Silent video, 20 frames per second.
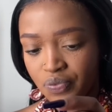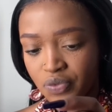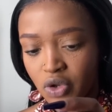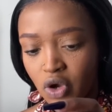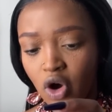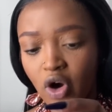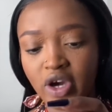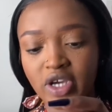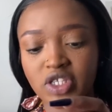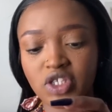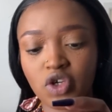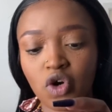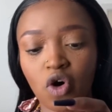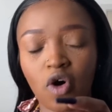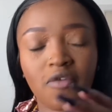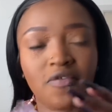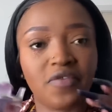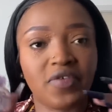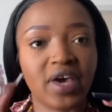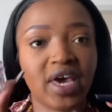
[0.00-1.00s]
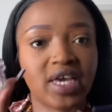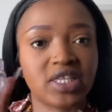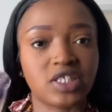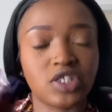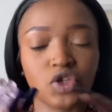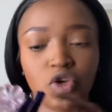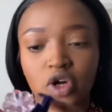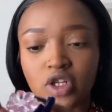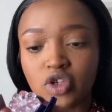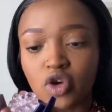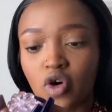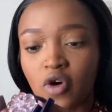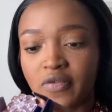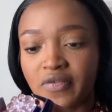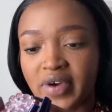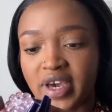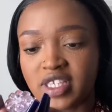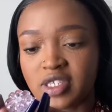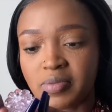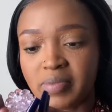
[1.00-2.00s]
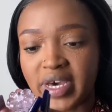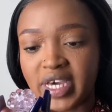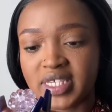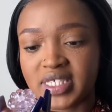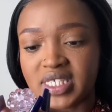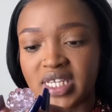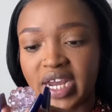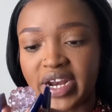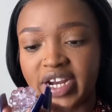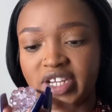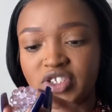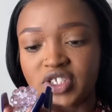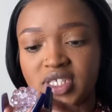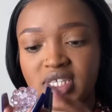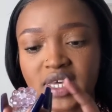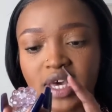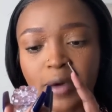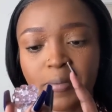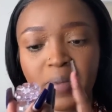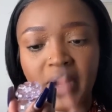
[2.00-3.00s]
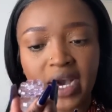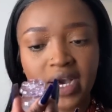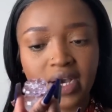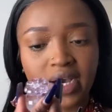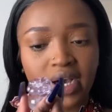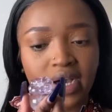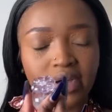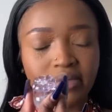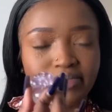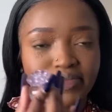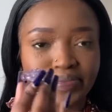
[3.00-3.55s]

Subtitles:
oh, it's Corvette. It's called Corvette by Sarah Jessica Parker.